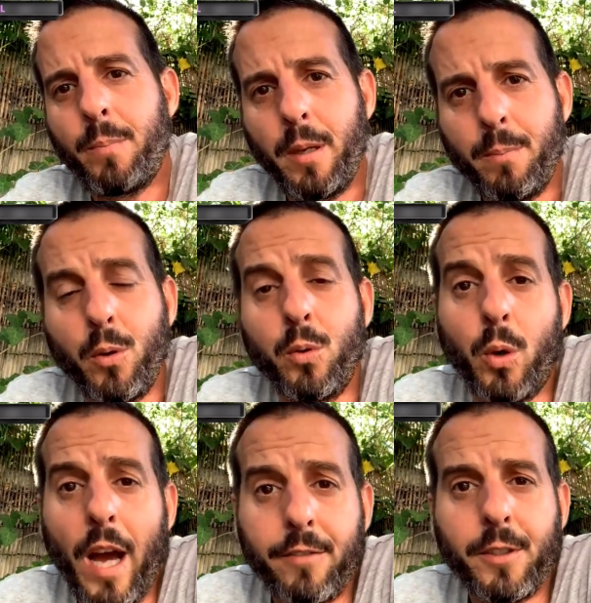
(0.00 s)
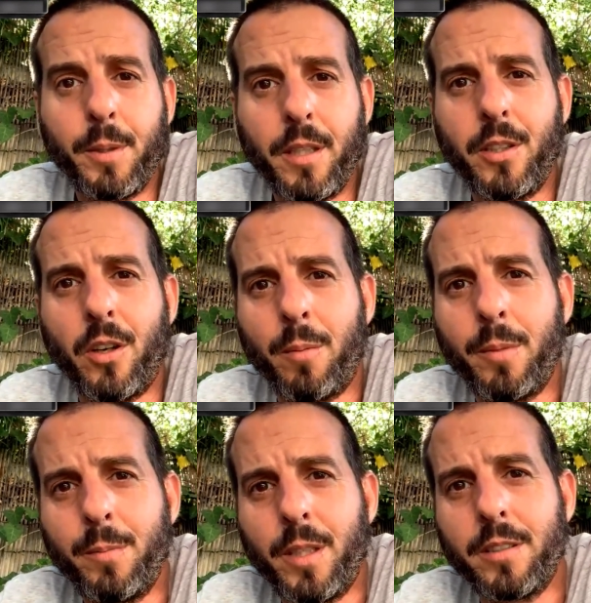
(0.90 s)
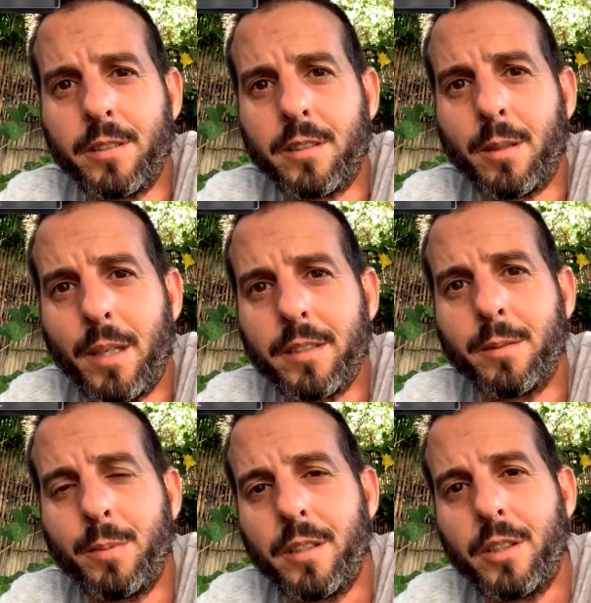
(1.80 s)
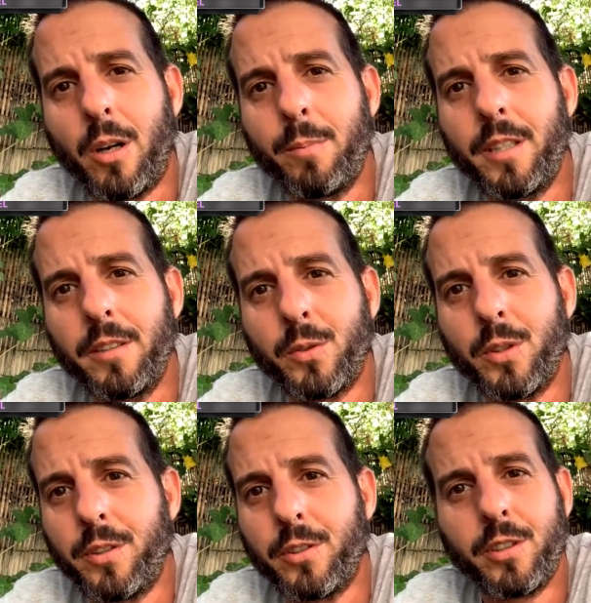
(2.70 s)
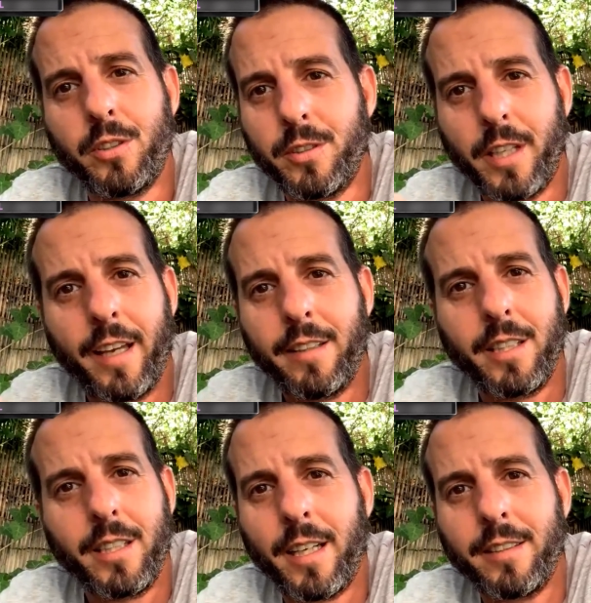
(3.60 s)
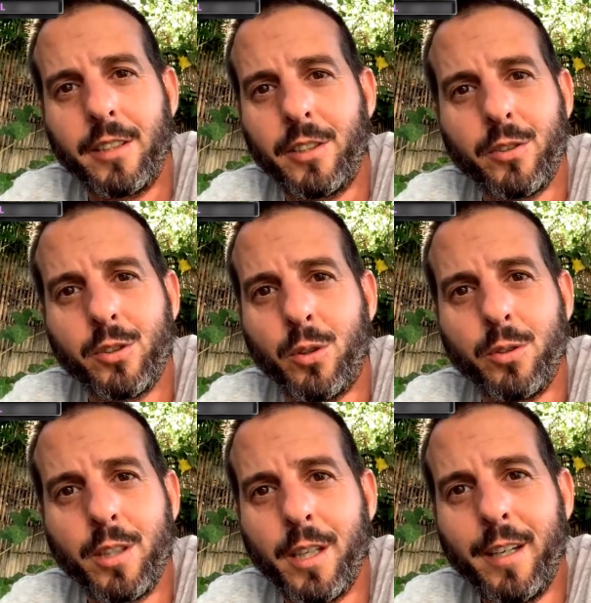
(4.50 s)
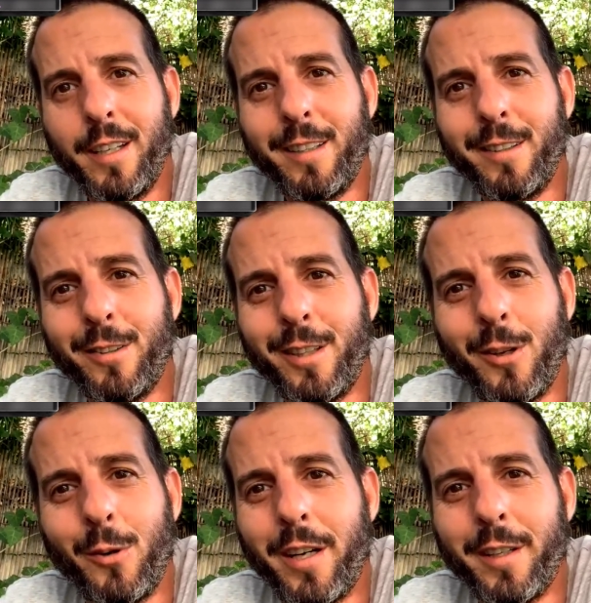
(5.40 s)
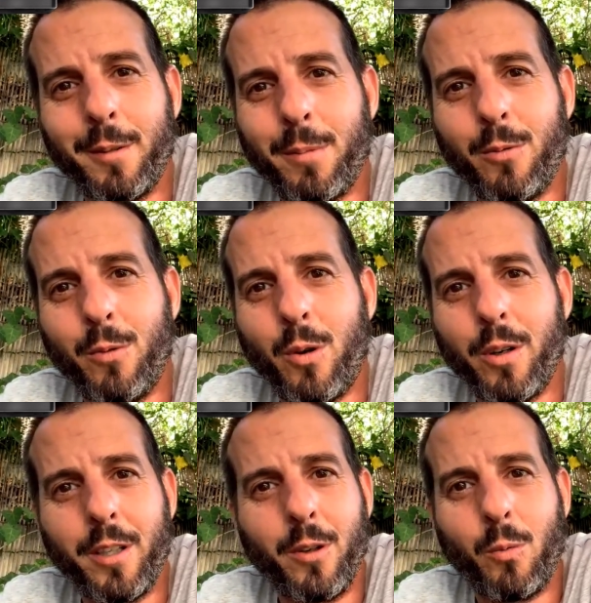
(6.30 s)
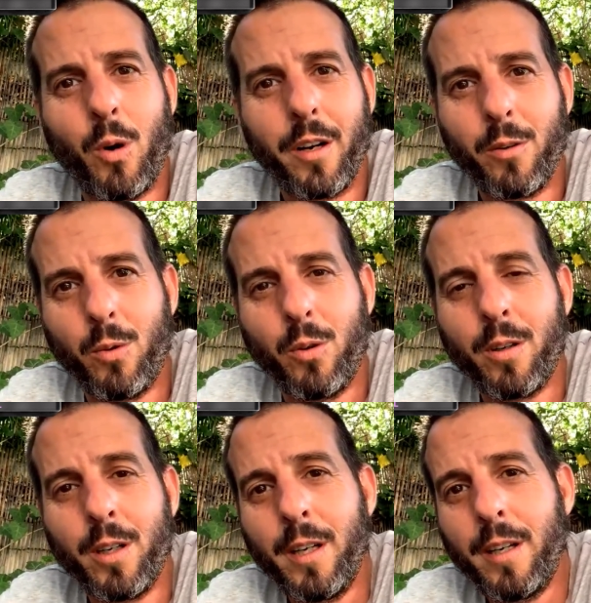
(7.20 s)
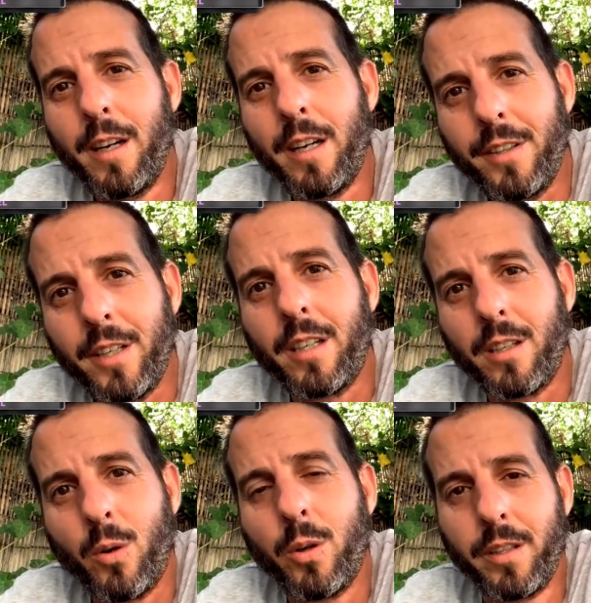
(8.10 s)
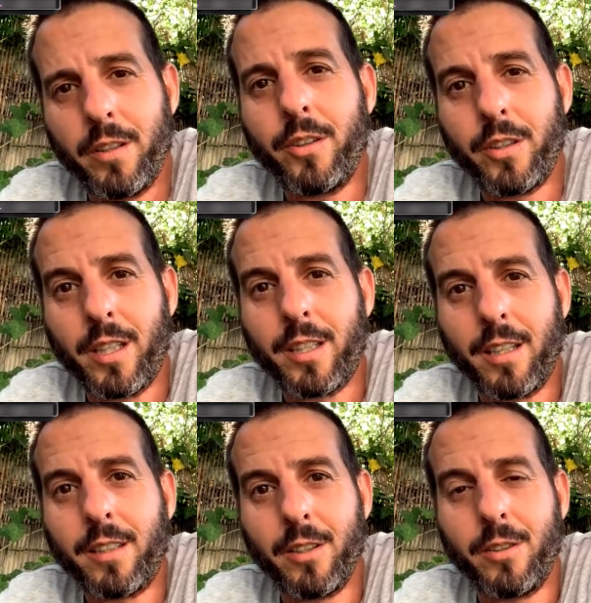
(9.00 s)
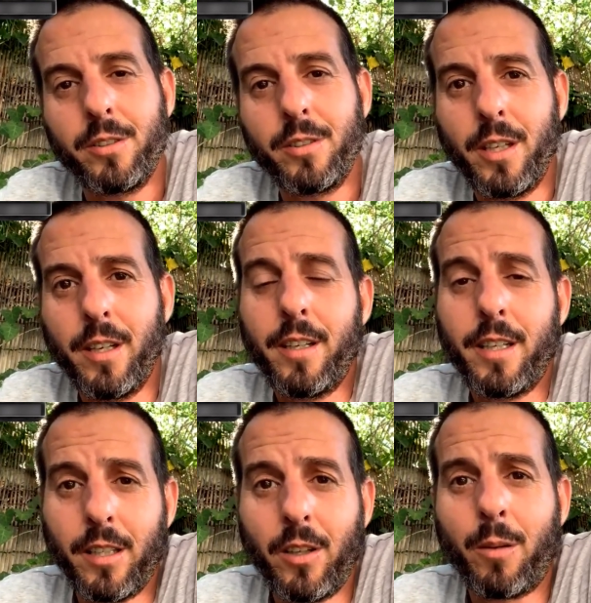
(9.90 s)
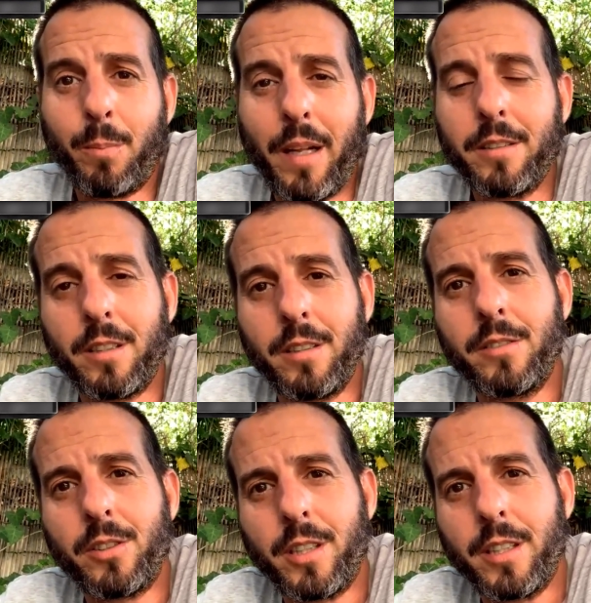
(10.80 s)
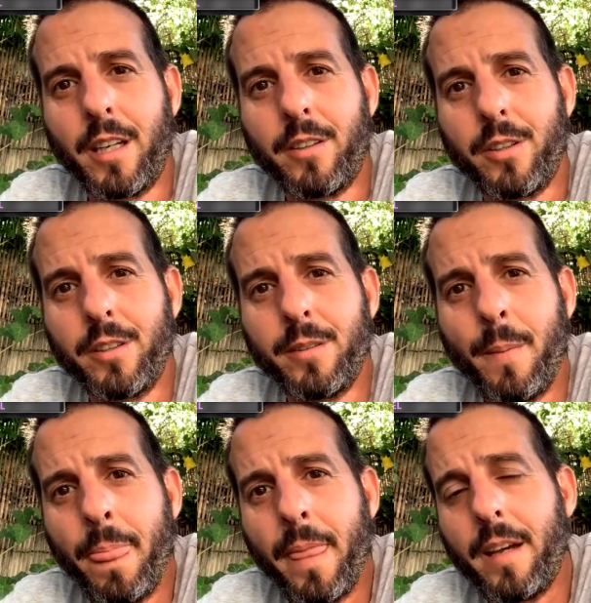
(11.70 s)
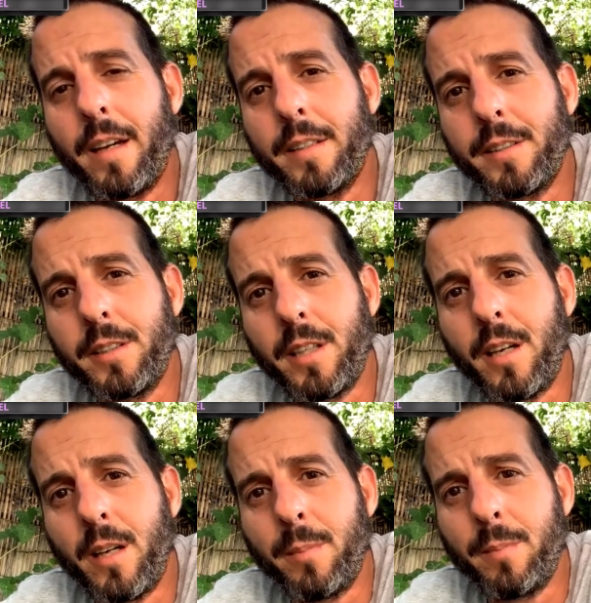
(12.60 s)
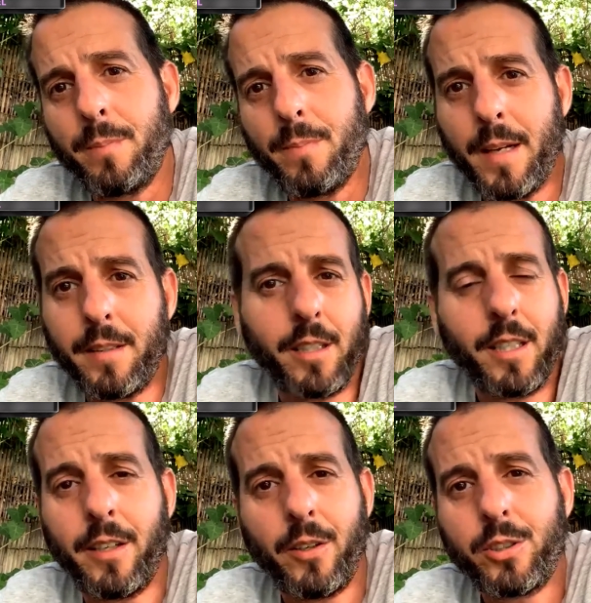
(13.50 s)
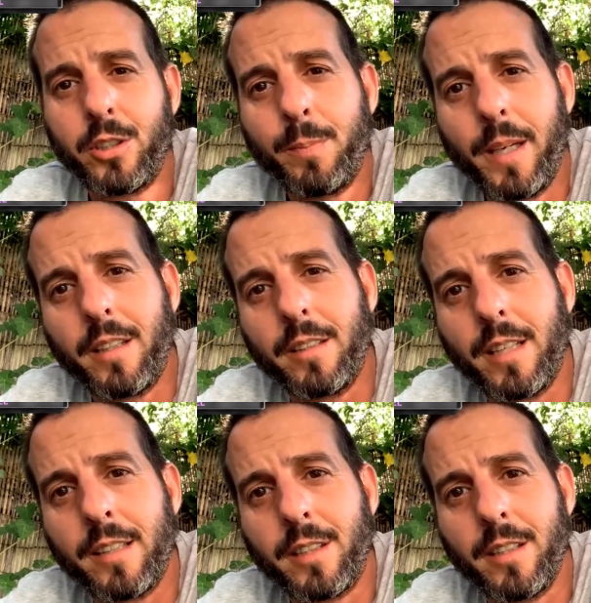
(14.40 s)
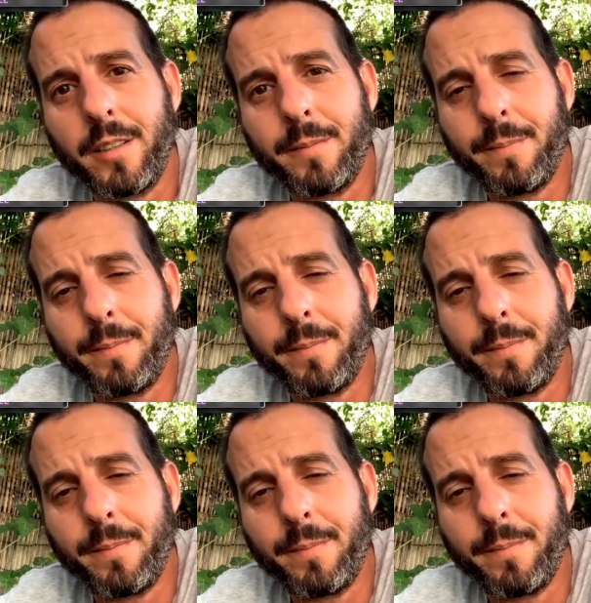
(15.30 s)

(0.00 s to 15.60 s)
people who have to be in the army, because it's a must to be in the army in Israel, they're still 18, 19 years old. They know nothing about war. They don't want a war. And they're going to go in there and they're going to get killed. And a lot of Palestinians are going to get hurt. And it'll just make things escalate.